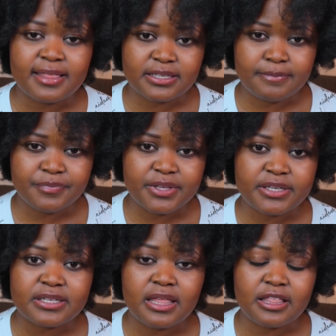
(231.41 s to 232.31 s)
there's some
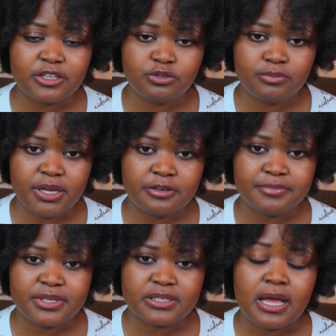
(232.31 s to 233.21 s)
things that you might
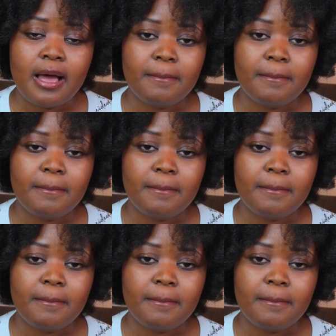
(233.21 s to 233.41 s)
miss,